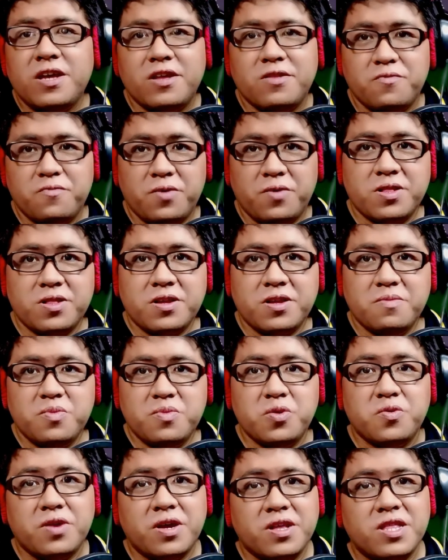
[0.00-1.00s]
and welcome
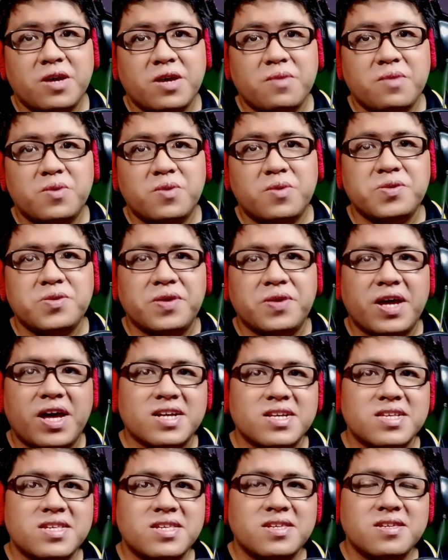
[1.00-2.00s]
to RedMBers
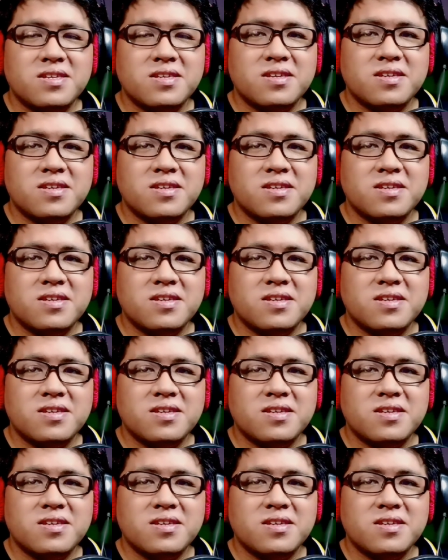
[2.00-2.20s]
Reacts.